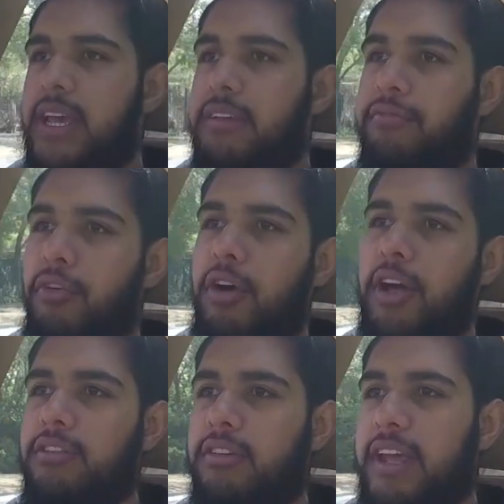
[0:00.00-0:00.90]
and
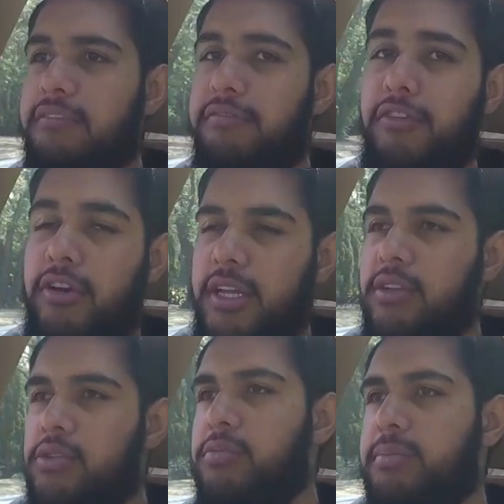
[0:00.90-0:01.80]
440
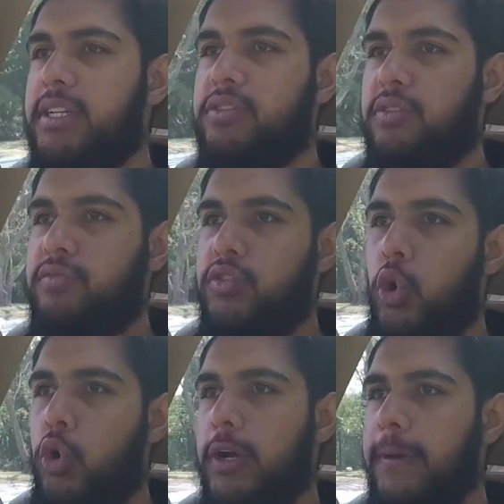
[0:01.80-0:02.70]
newton meters of
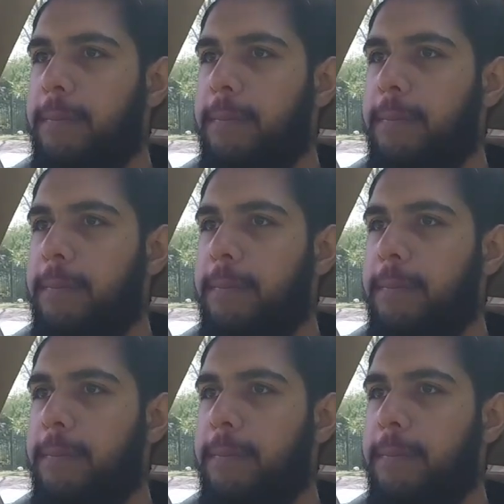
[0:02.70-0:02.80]
torque.